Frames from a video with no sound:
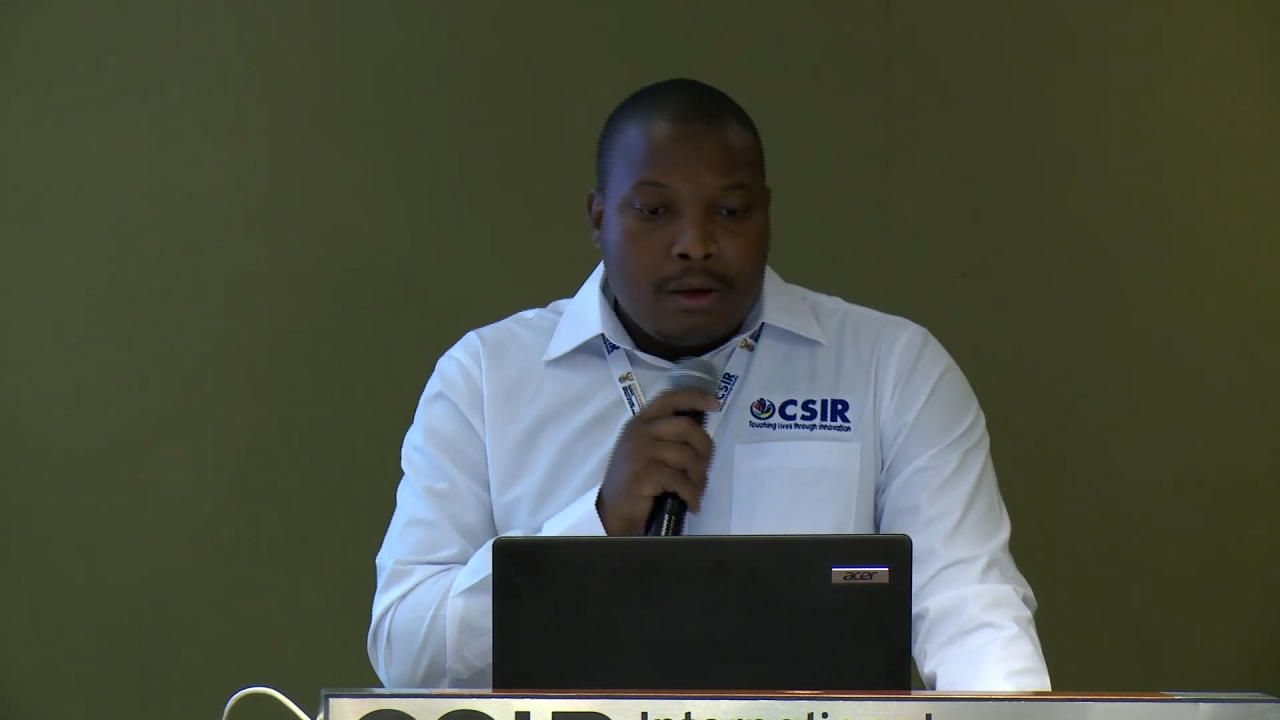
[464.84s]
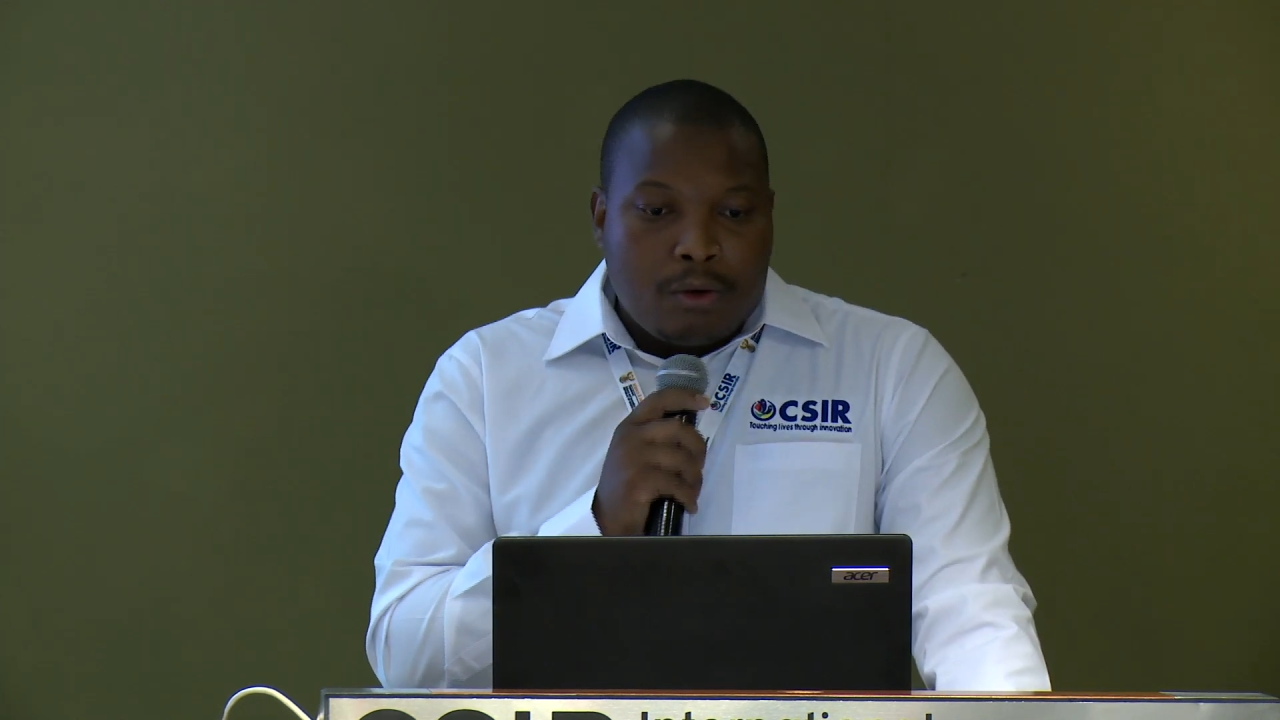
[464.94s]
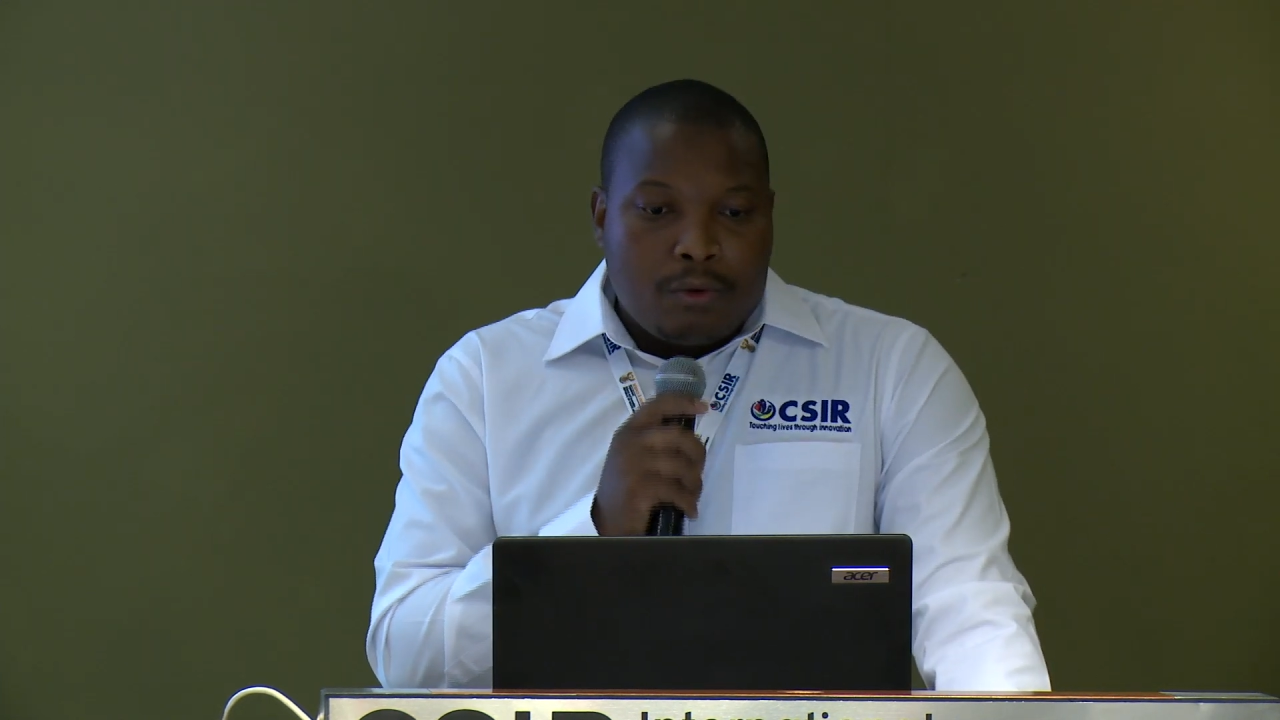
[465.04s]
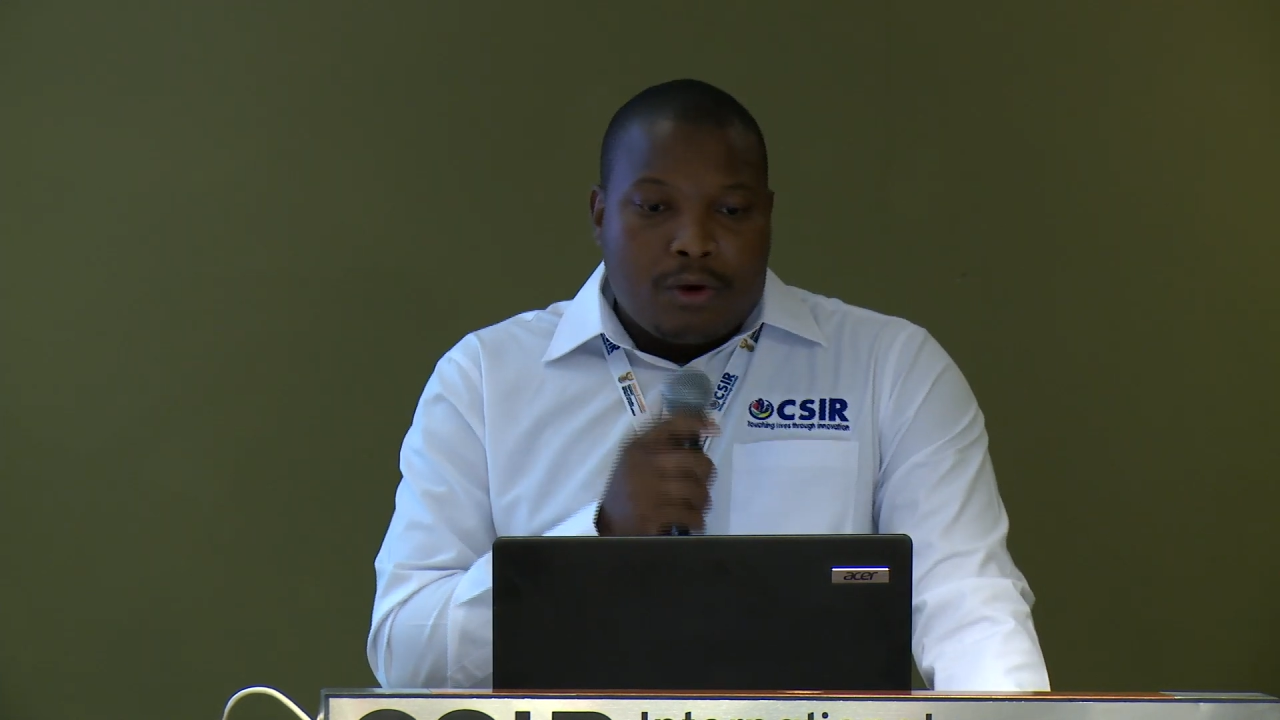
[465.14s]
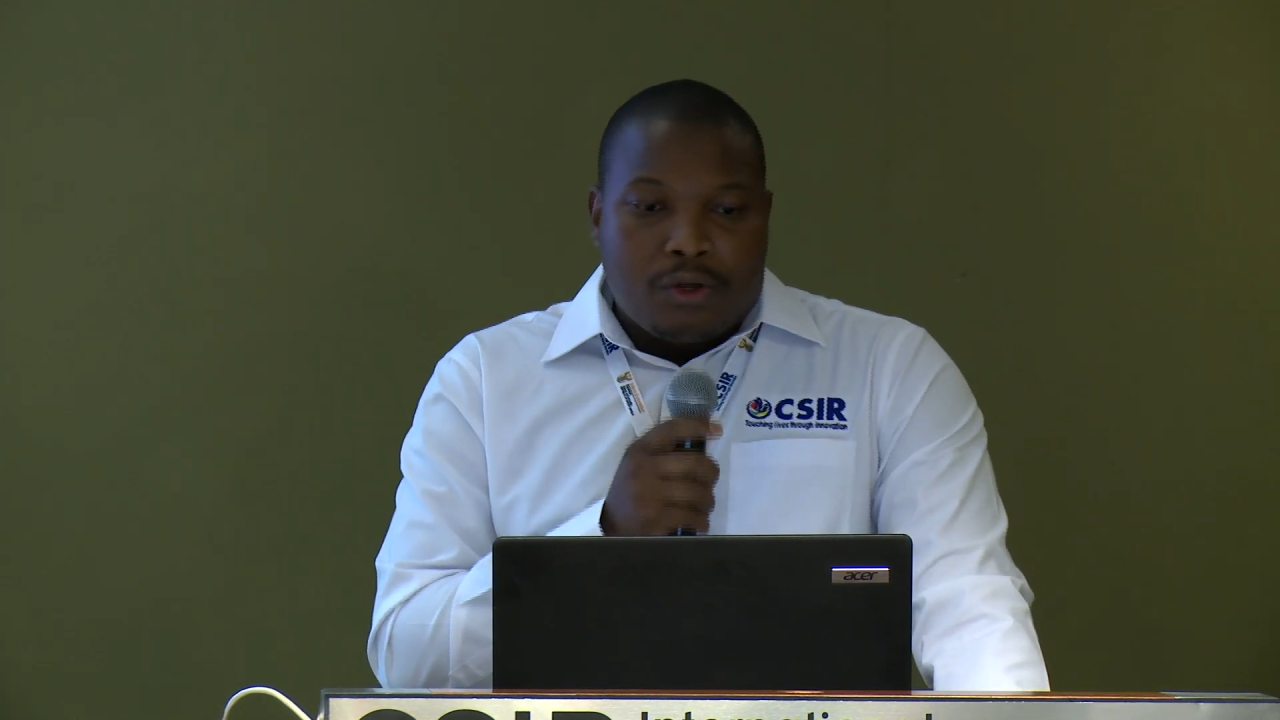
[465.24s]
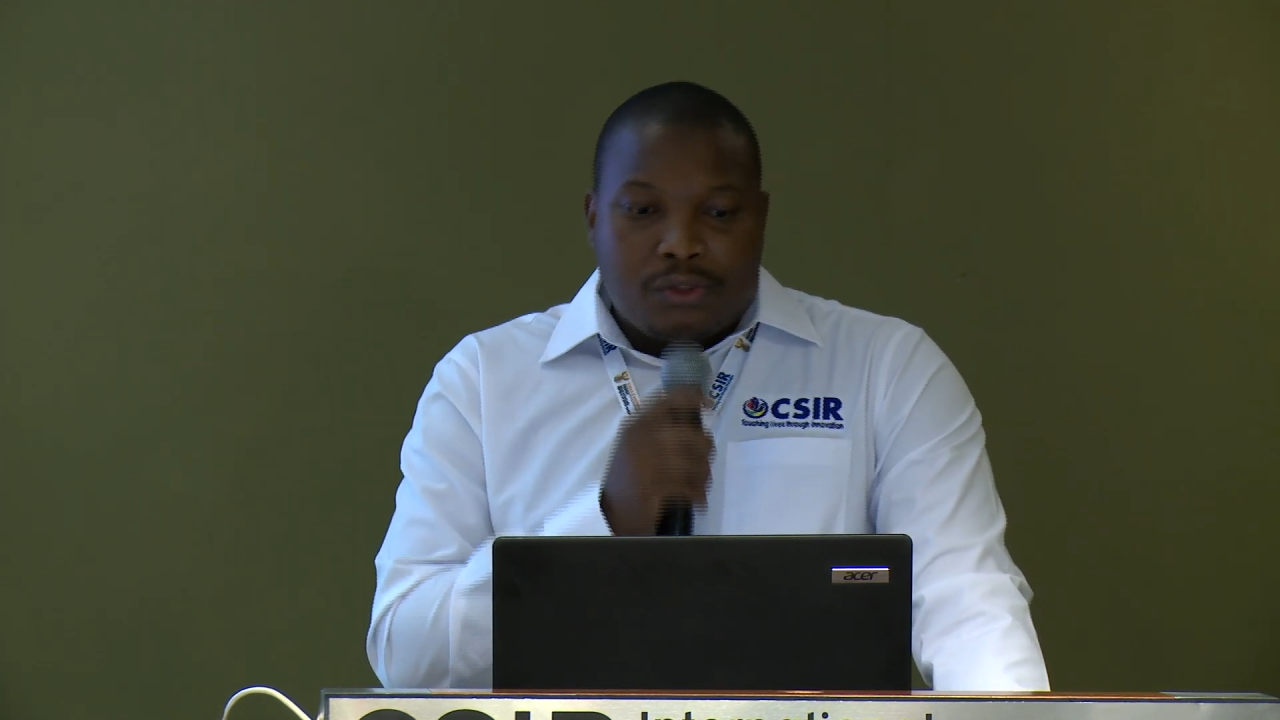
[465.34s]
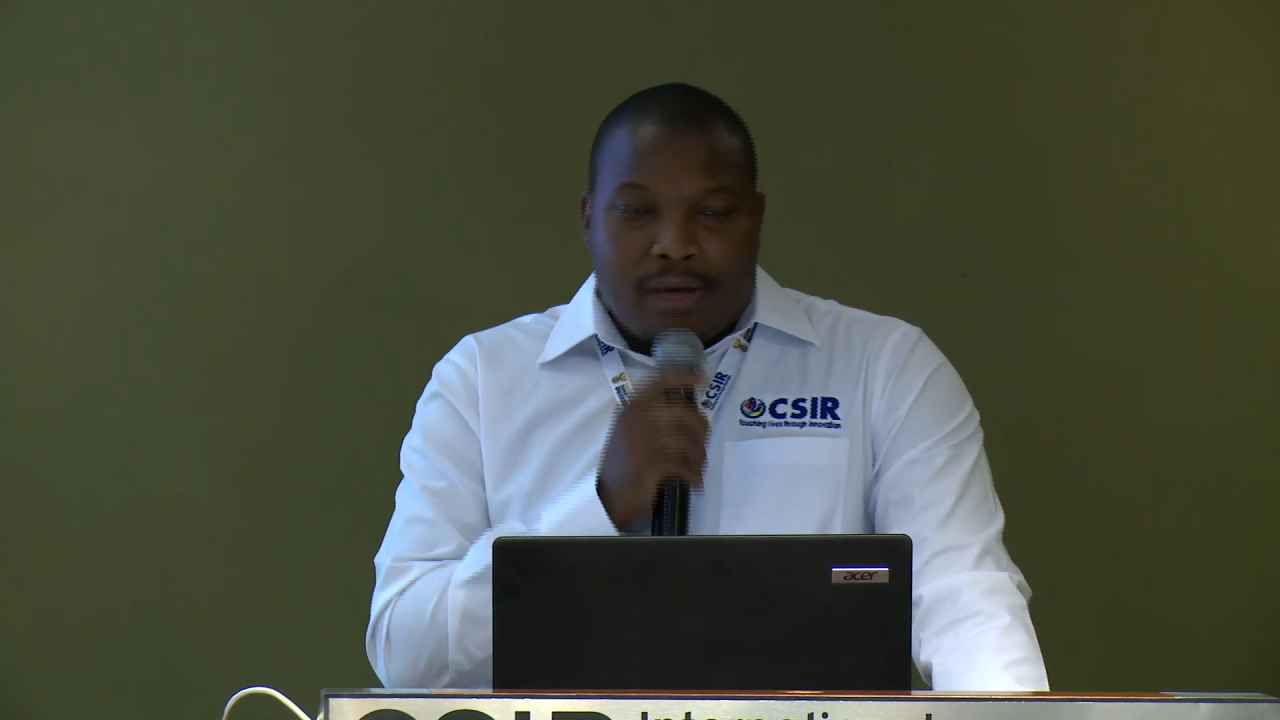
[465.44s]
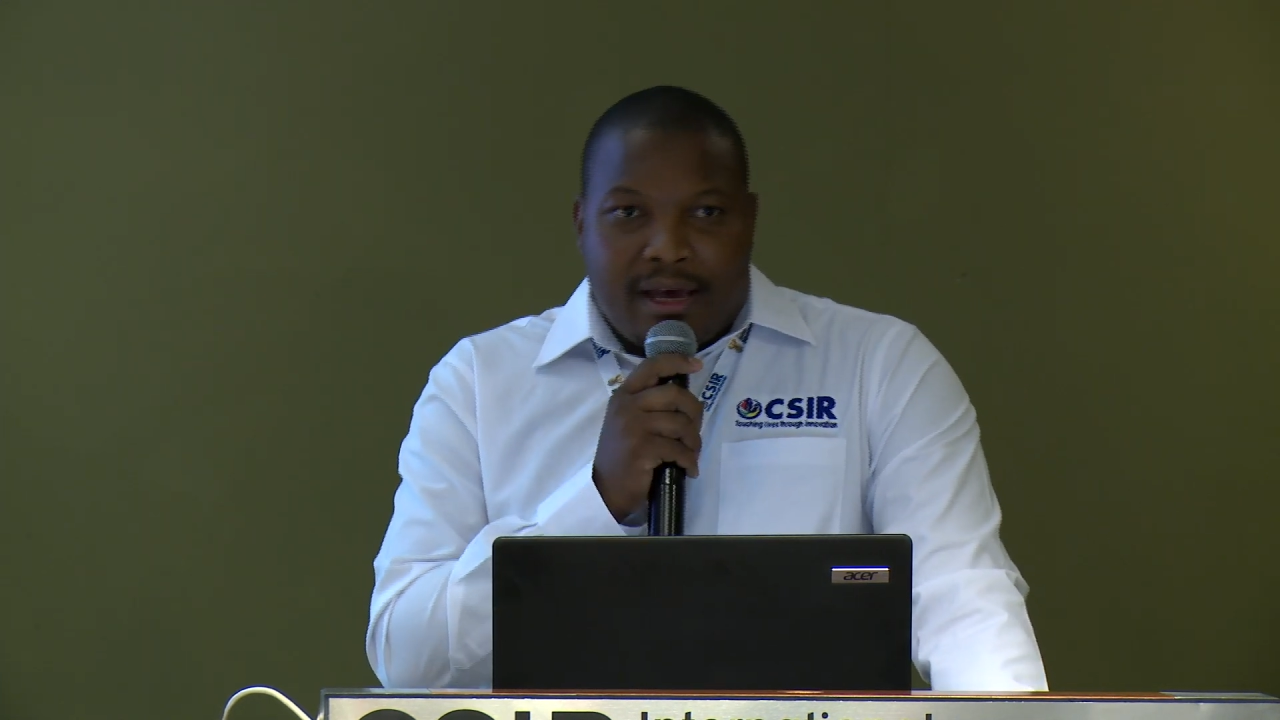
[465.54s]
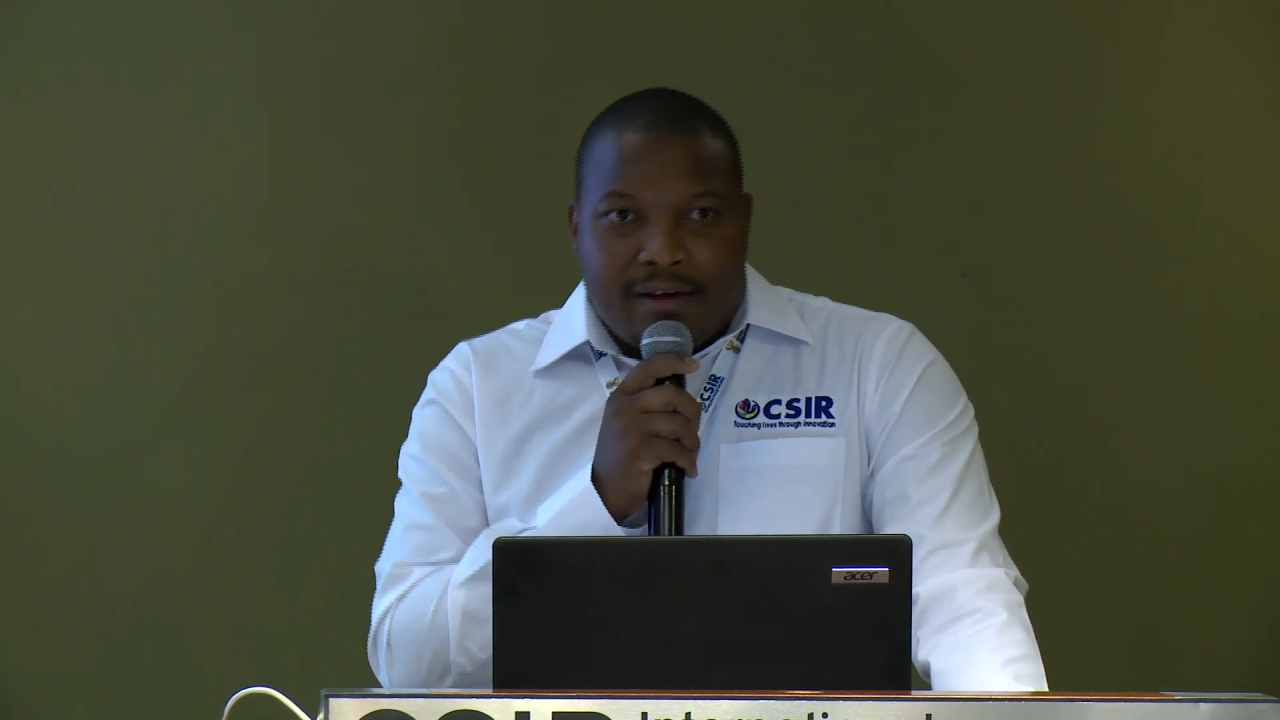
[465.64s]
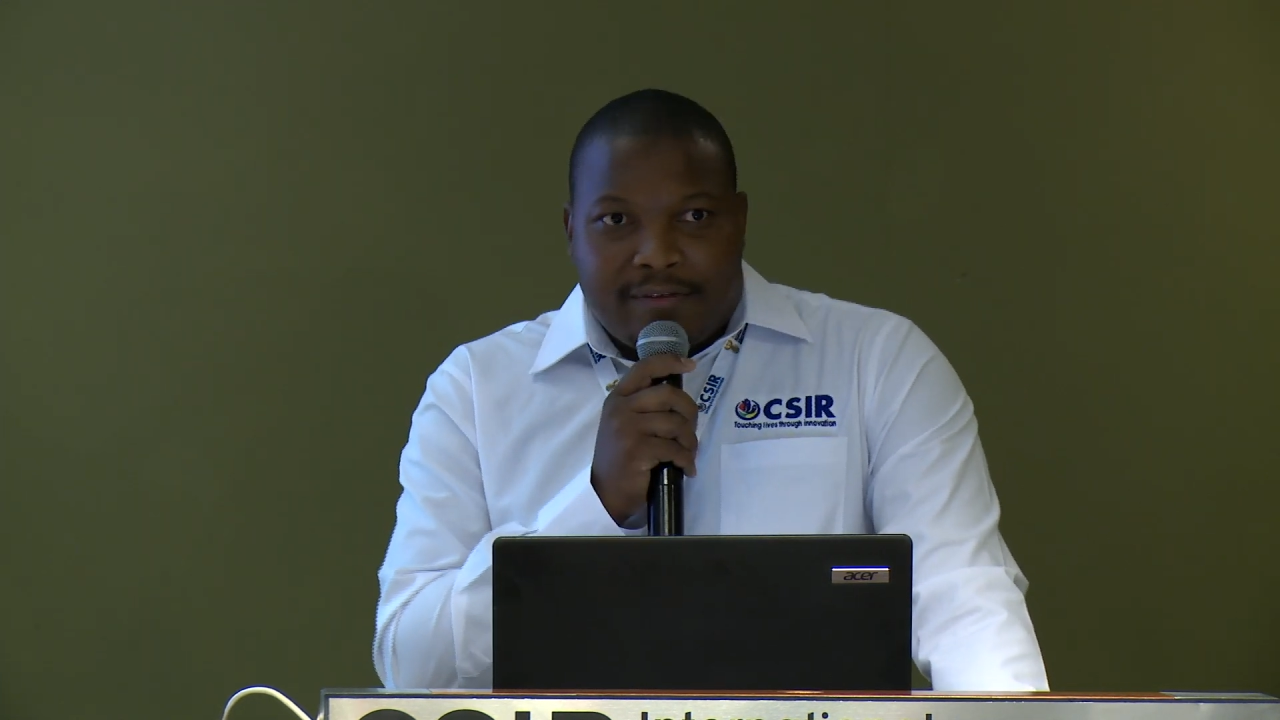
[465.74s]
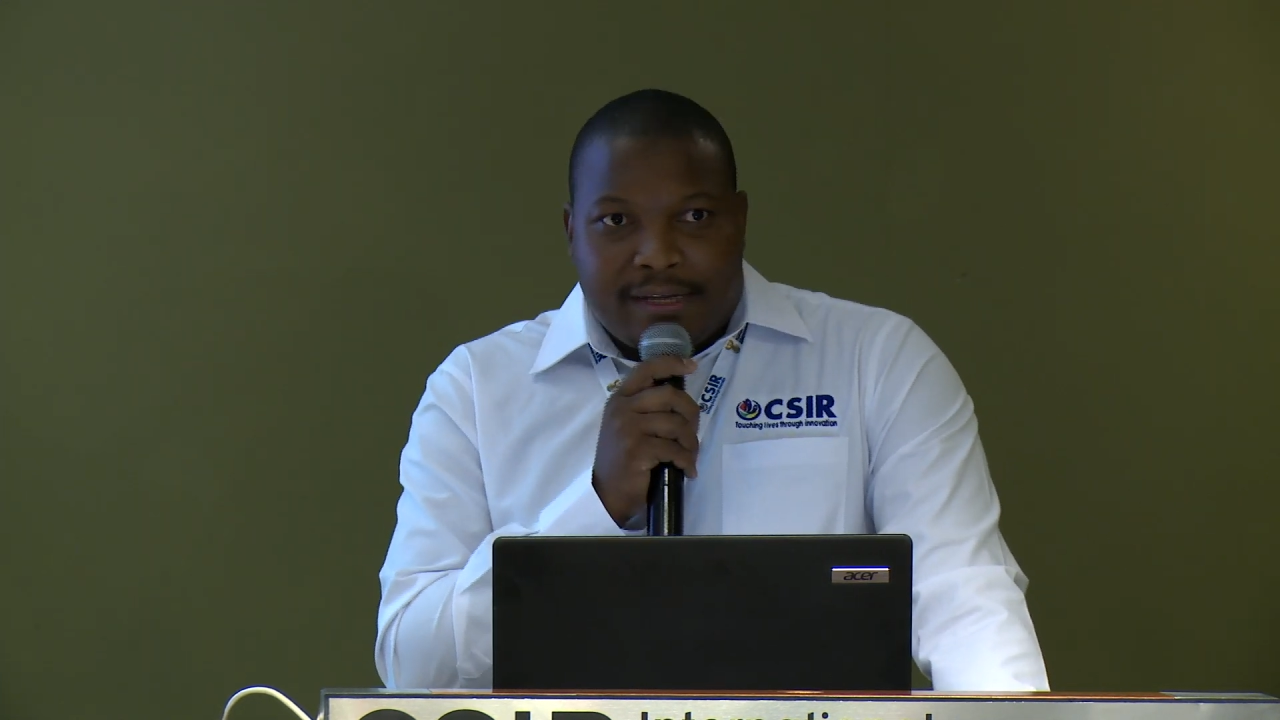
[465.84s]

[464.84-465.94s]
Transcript: We also have a